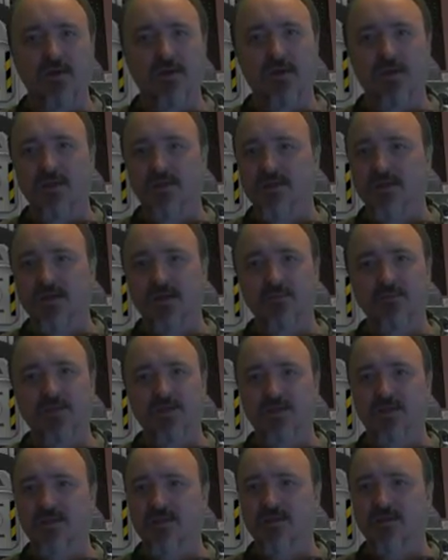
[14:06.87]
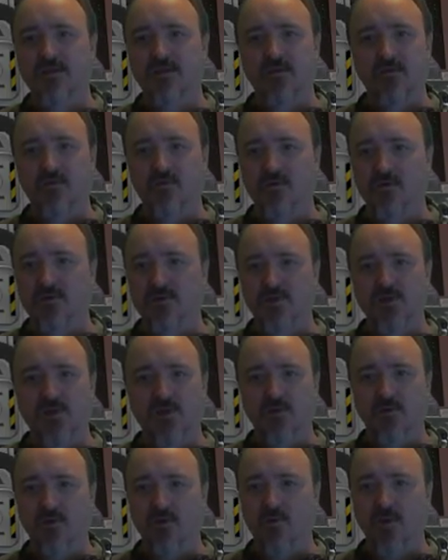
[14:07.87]
Jeb just will
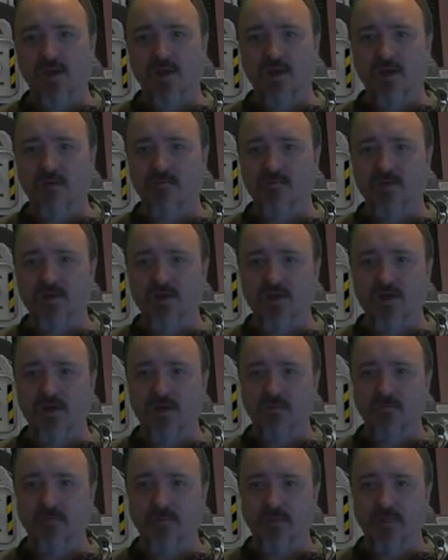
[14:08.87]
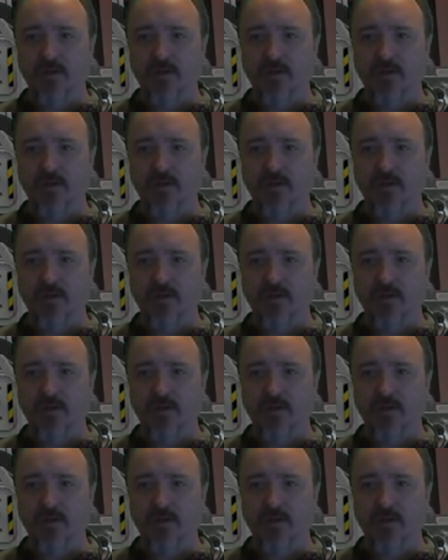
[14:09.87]
stow away every time.